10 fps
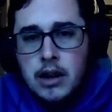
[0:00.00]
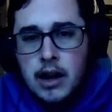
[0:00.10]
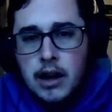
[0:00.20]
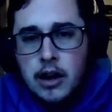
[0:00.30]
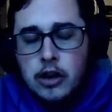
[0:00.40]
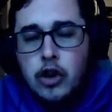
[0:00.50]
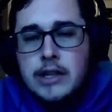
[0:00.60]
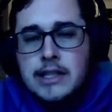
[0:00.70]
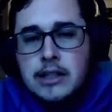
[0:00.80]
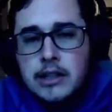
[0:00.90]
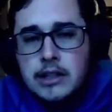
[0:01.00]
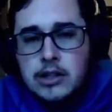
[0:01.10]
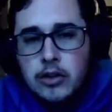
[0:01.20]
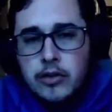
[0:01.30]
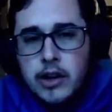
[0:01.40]
Or crystalline
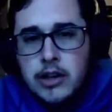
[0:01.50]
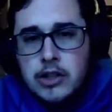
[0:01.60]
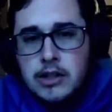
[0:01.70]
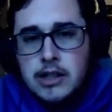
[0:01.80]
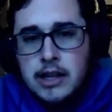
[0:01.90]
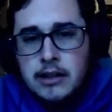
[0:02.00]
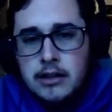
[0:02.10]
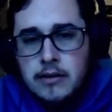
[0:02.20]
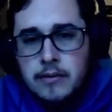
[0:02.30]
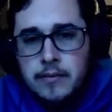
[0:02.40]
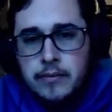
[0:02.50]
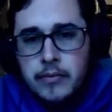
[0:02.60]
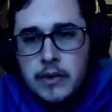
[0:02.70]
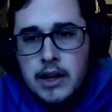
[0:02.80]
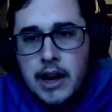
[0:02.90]
sulfur, I should say.
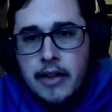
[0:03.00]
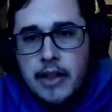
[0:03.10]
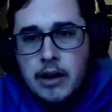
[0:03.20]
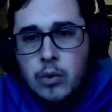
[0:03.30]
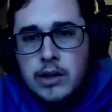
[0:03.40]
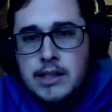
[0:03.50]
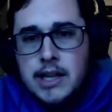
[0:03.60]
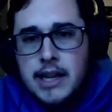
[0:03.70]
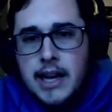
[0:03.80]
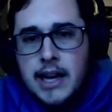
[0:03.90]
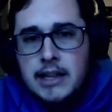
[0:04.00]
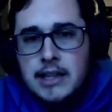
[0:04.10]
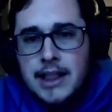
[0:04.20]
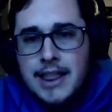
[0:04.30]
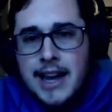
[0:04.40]
And then once I get
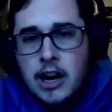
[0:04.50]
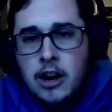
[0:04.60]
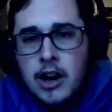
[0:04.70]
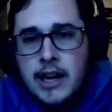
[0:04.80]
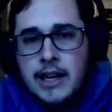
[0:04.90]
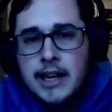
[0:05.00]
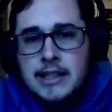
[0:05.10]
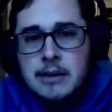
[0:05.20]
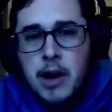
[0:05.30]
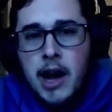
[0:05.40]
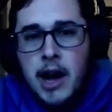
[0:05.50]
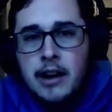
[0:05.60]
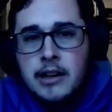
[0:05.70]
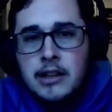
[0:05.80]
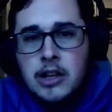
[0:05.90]
to there, I can get some
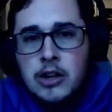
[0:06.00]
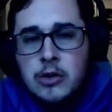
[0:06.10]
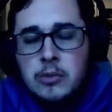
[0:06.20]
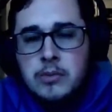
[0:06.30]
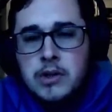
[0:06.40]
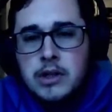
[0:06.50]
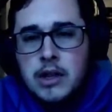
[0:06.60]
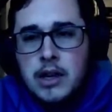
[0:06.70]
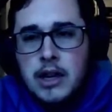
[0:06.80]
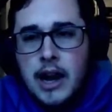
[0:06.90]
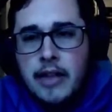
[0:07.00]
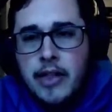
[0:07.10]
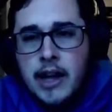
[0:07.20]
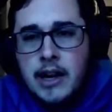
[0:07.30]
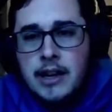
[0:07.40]
ion cubes and
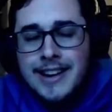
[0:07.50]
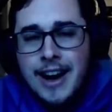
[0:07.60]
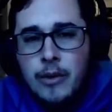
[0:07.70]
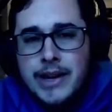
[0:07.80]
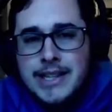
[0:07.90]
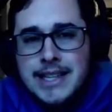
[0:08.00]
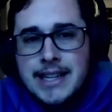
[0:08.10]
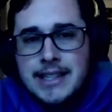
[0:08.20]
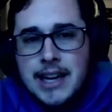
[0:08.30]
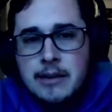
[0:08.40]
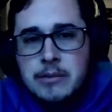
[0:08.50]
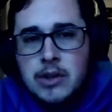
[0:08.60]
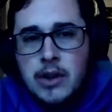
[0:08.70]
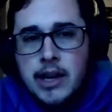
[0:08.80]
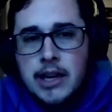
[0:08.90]
then not waste any time.
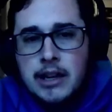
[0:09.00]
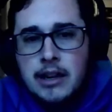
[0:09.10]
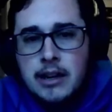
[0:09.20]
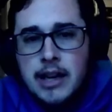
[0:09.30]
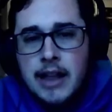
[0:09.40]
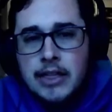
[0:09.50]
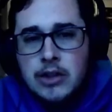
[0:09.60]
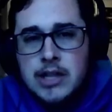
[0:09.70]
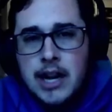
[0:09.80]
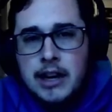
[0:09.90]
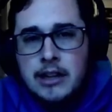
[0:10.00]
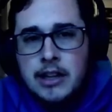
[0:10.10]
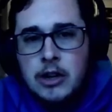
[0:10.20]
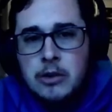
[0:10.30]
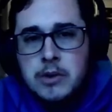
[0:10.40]
So I can get those ion
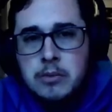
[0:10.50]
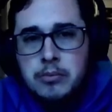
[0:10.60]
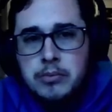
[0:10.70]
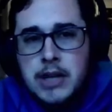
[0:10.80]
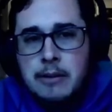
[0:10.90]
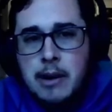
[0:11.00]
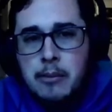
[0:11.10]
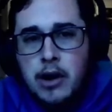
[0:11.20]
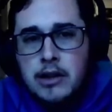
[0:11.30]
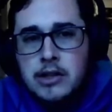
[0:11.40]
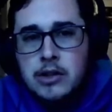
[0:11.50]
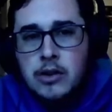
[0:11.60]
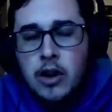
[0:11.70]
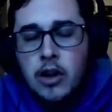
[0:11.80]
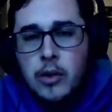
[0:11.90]
cubes, take my prawn
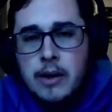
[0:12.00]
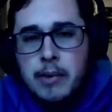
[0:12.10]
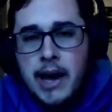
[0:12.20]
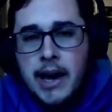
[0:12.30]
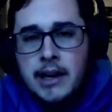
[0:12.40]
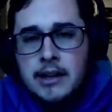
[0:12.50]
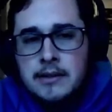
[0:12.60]
suit all the way back,